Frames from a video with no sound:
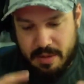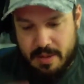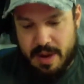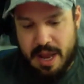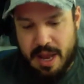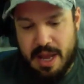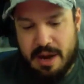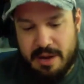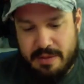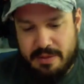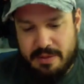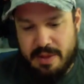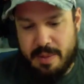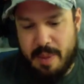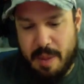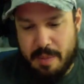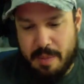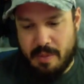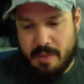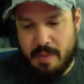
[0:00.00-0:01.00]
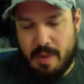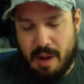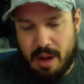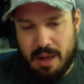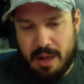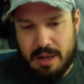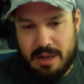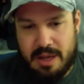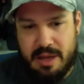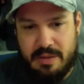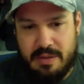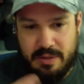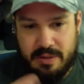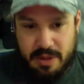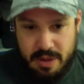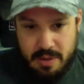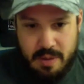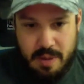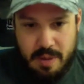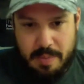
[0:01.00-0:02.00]
creator of the paper wallet, give
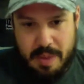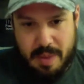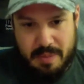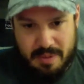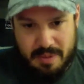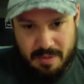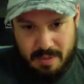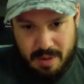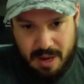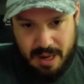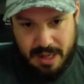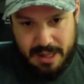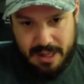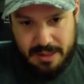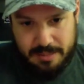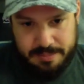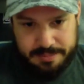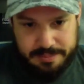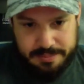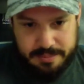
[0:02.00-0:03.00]
you a paper wallet,